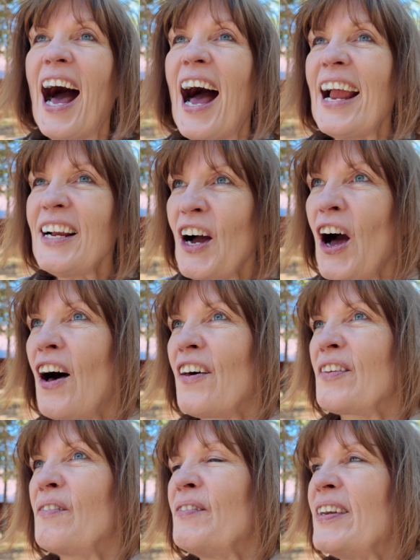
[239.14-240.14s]
I call
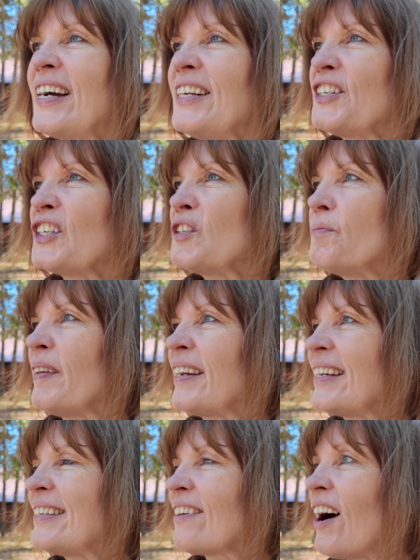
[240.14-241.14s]
them nudges
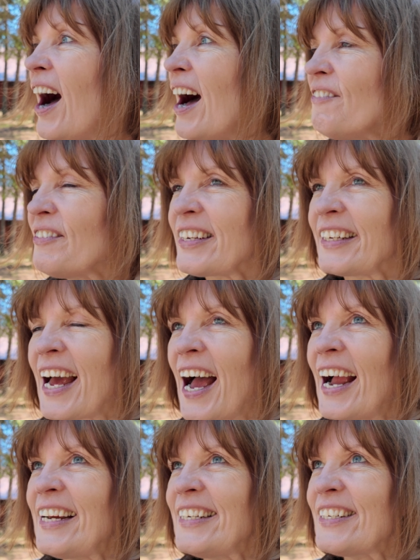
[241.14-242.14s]
because often
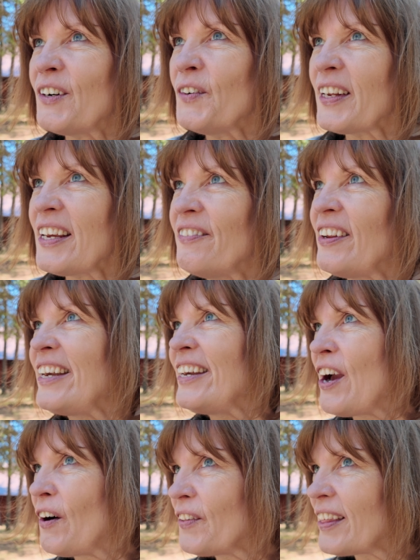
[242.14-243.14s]
I don't even
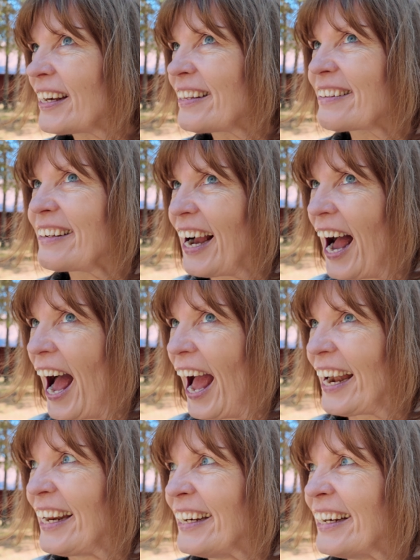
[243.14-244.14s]
know that it's
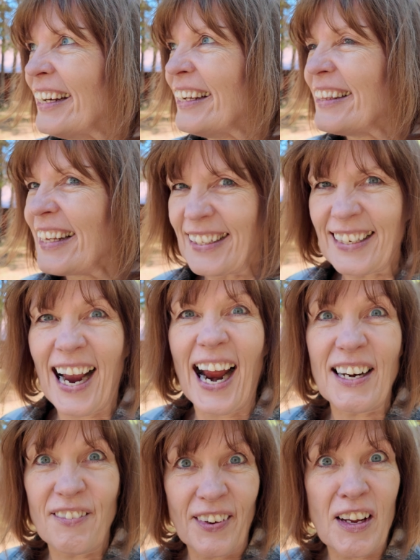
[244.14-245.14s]
God that's kind of